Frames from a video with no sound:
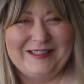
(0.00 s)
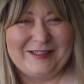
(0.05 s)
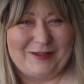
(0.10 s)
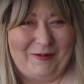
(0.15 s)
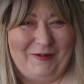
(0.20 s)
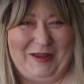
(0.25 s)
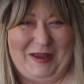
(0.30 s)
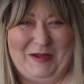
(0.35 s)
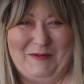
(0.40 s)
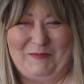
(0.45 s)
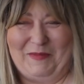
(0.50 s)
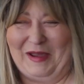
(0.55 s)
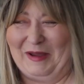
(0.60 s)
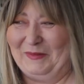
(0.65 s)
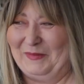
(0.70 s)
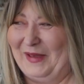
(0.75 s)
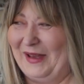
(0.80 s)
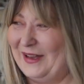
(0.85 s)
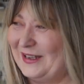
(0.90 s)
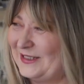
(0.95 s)
sorry
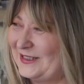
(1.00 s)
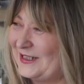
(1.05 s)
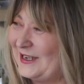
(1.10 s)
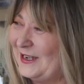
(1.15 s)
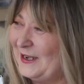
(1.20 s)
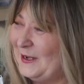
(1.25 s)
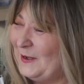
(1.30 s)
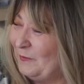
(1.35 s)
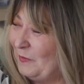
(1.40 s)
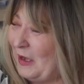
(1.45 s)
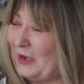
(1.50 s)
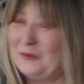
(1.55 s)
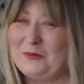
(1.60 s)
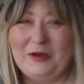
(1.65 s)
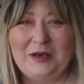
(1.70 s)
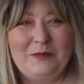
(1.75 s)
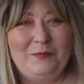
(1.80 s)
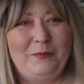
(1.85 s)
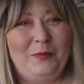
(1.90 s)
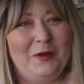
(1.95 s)
about that. I'm
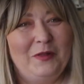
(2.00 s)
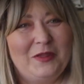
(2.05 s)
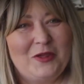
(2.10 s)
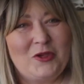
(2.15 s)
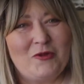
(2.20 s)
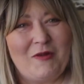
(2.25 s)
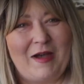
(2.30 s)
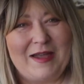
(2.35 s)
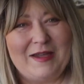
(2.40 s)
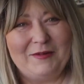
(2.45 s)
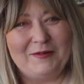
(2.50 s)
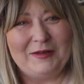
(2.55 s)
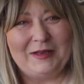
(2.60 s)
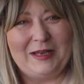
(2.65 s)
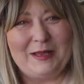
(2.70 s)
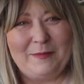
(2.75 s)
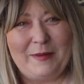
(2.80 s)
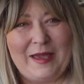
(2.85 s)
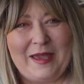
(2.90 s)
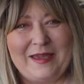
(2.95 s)
going to put the trial
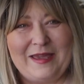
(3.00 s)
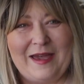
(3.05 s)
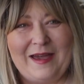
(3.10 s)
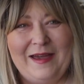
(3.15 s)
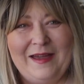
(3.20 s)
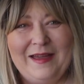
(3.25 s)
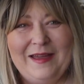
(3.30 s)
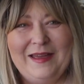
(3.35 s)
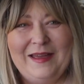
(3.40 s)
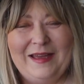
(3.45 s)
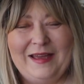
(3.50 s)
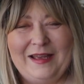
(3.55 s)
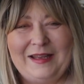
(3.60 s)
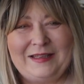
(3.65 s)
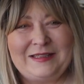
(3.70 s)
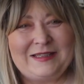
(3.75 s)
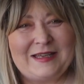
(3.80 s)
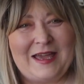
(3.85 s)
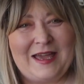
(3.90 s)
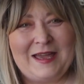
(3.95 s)
clip here,
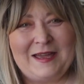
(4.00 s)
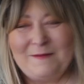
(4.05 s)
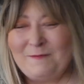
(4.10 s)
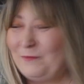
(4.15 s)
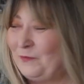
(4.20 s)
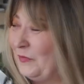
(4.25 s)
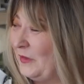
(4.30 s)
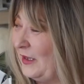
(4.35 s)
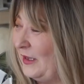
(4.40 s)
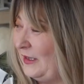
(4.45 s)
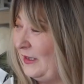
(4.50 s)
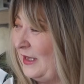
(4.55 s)
and um,